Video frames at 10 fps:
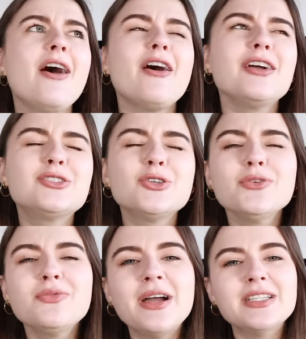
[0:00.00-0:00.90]
I do
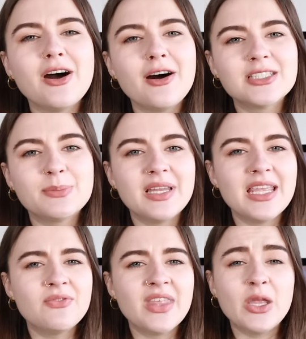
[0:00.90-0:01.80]
find it hard to
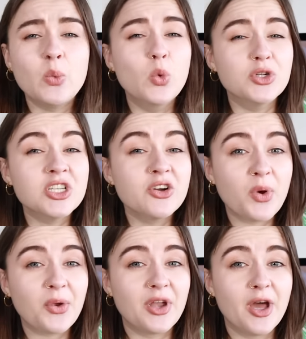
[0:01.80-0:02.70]
believe that he wouldn't have
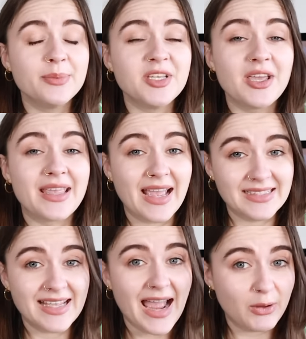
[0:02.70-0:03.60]
woken up to her
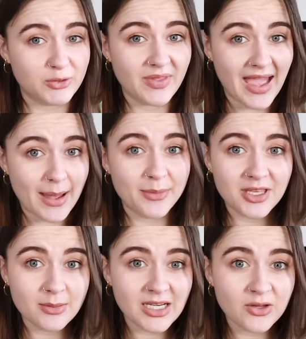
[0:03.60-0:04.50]
getting out of the hammock
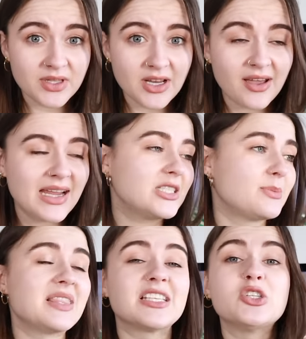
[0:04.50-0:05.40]
in the middle of the night. I
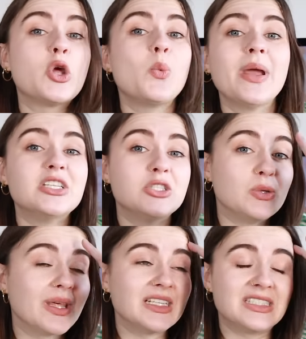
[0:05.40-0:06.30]
mean, there's no way to
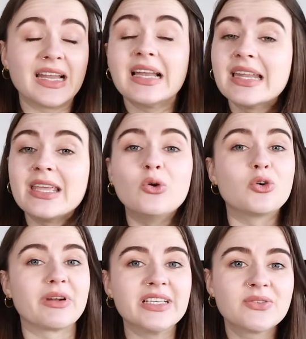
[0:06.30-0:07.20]
do that gently or
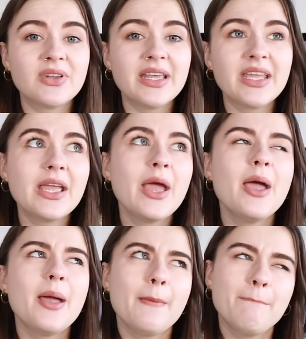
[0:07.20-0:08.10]
gracefully.
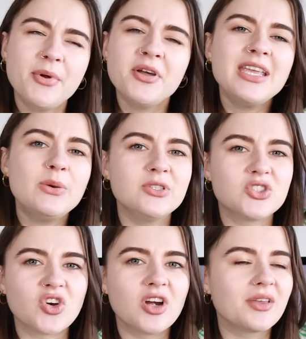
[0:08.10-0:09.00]
But he was
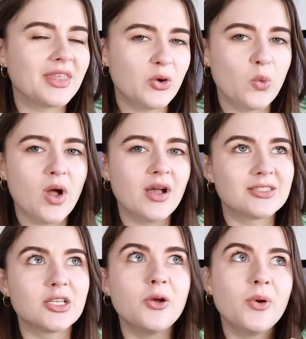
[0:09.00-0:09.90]
drunk, they all were,
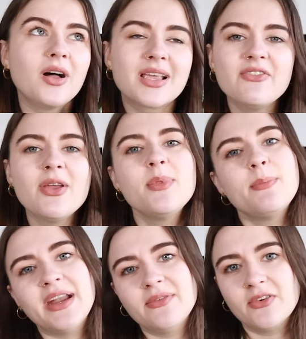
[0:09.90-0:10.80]
so I'll give him the
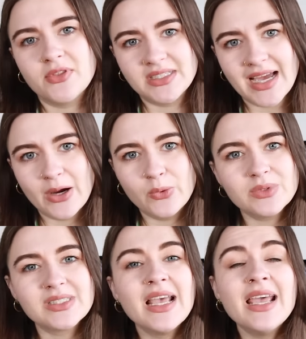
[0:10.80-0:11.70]
benefit of the
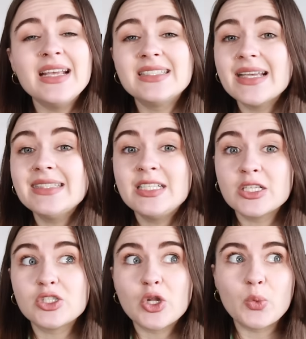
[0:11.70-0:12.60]
doubt. He says he
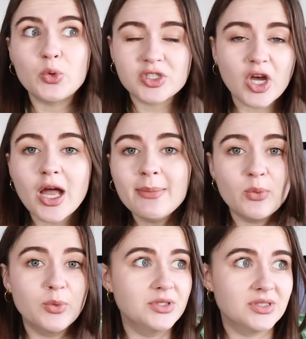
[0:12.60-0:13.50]
doesn't know what time
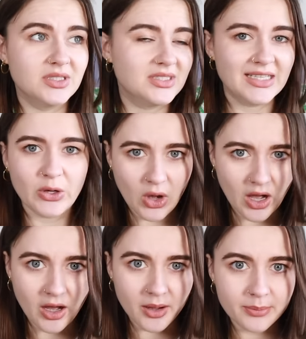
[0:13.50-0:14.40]
it was that she got
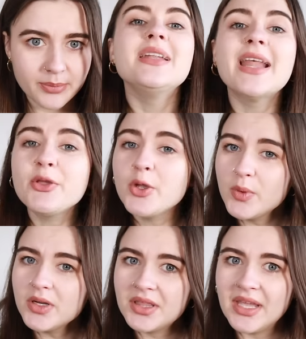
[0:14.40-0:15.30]
up. Now, you
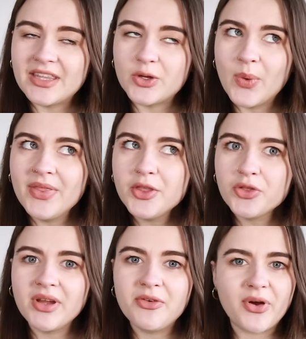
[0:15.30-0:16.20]
would think that when the
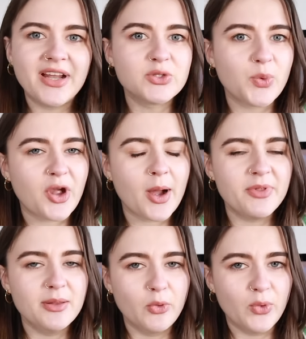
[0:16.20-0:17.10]
three friends woke up
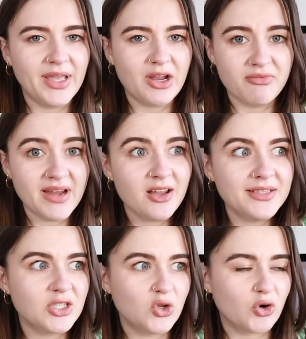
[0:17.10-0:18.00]
in the morning and
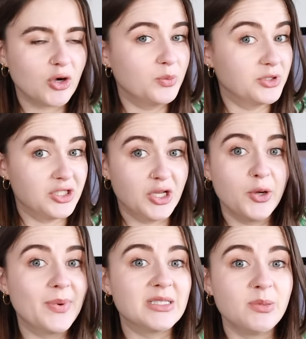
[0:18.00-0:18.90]
realised that Lauren was
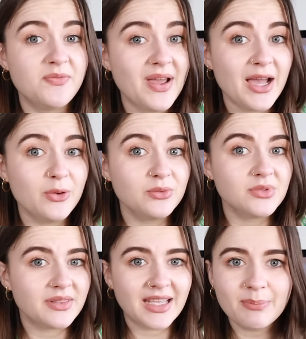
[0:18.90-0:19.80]
nowhere to be
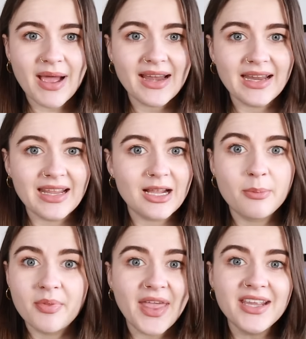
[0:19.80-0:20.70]
found, they'd panic,
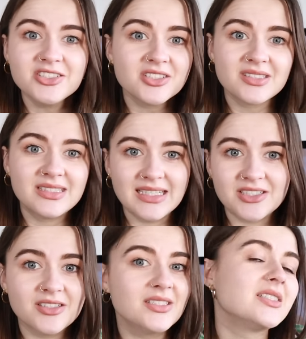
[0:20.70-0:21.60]
but they just
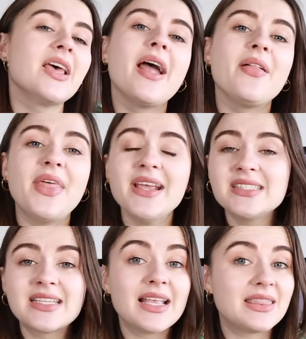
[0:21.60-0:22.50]
didn't. They
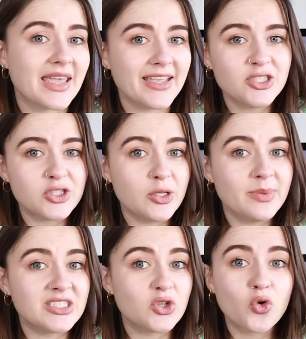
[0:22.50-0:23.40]
said they assumed
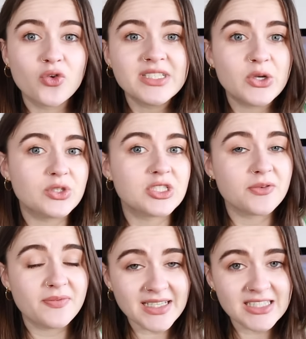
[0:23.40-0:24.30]
they would already gone to the
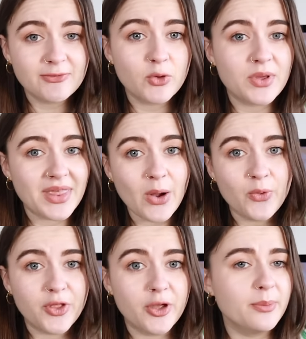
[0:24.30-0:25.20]
festival
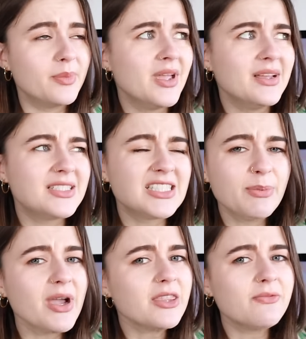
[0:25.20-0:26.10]
without them,
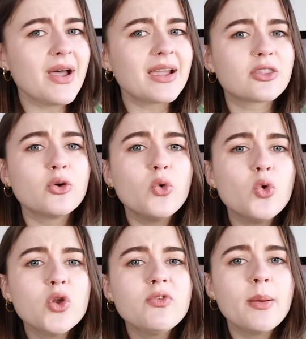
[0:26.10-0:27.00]
despite the fact that
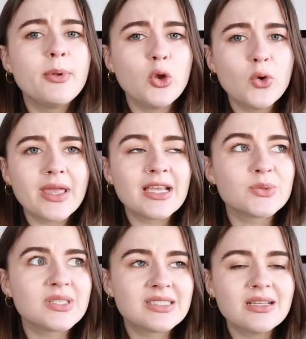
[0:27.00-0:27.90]
all of her belongings
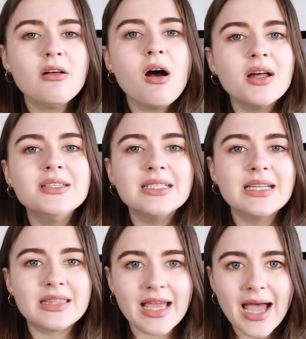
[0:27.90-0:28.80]
were still
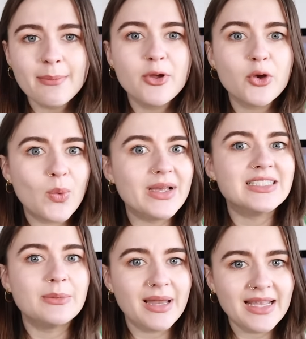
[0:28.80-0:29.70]
underneath the hammock where
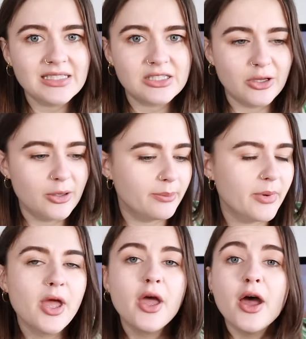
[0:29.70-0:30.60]
she'd placed them
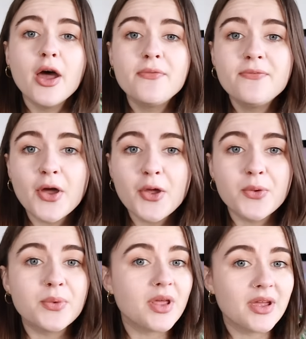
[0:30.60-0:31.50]
her
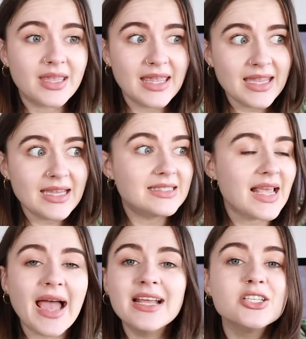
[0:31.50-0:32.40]
phone, her keys,
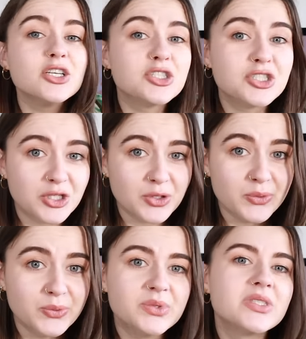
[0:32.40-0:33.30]
and her
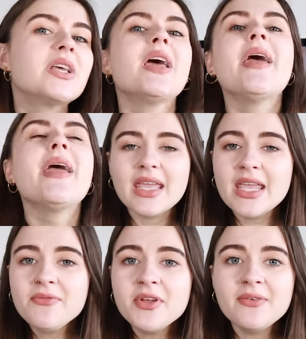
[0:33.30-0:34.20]
shoes.
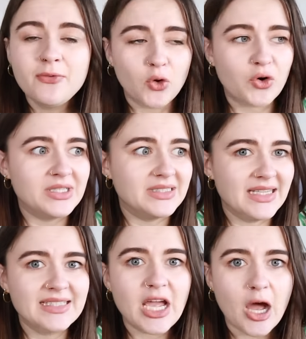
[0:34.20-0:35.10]
Even if Lauren
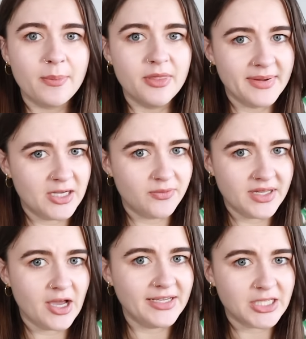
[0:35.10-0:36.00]
did get up in the middle of the
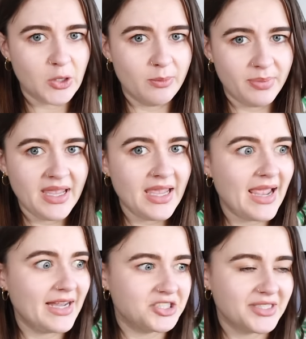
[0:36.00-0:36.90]
night to go and
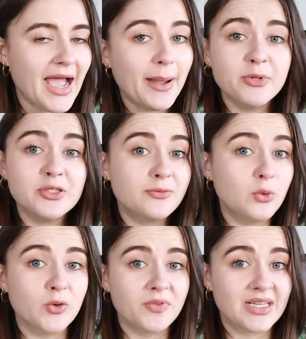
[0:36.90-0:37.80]
pee and just happened to
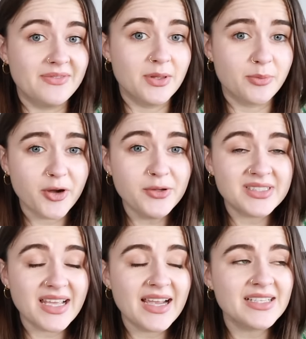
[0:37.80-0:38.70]
fall off the cliff in the
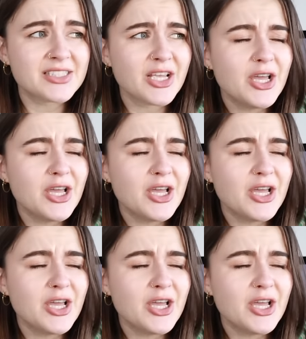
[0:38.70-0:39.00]
process,